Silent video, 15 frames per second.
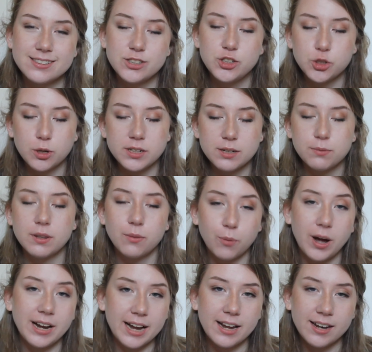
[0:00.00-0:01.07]
Jordan with
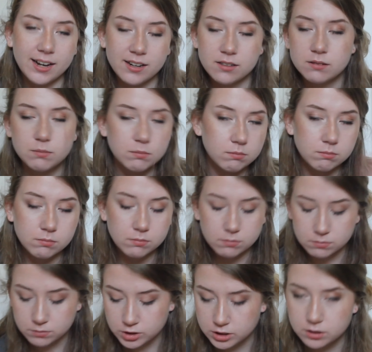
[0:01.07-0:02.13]
YNN,
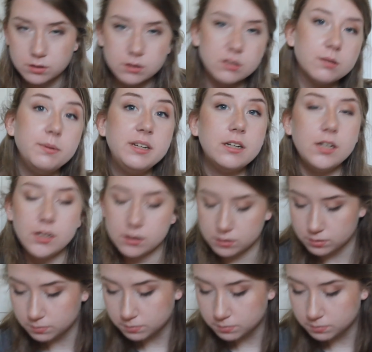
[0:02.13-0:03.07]
just to be clear.